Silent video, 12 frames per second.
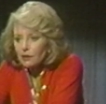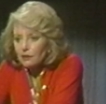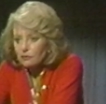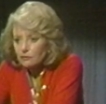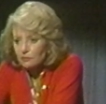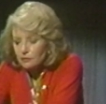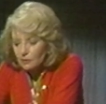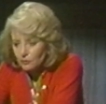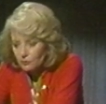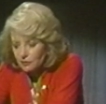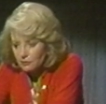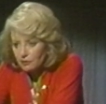and
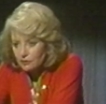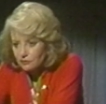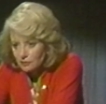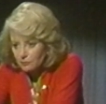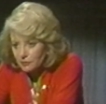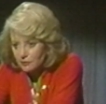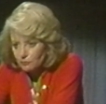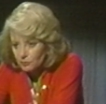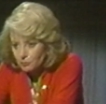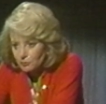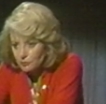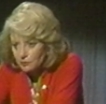go there as some well,
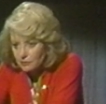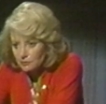reported.